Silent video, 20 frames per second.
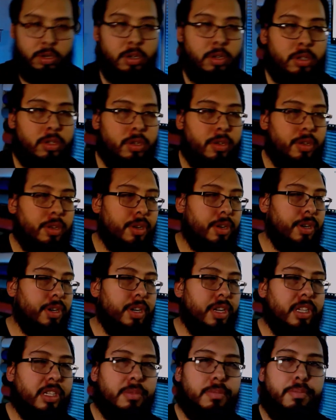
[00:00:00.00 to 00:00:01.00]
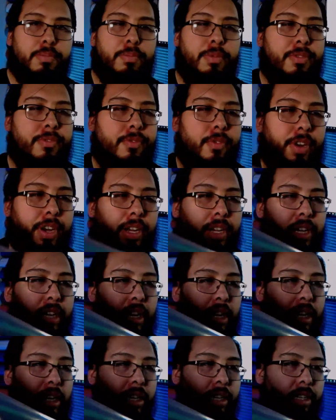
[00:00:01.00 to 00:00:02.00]
So here it is before I
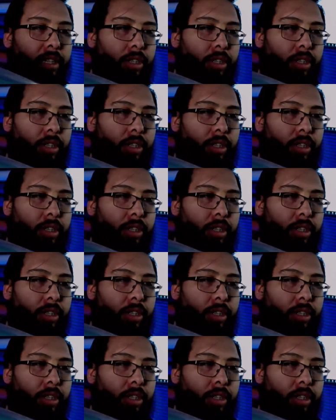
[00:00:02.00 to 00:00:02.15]
cut it.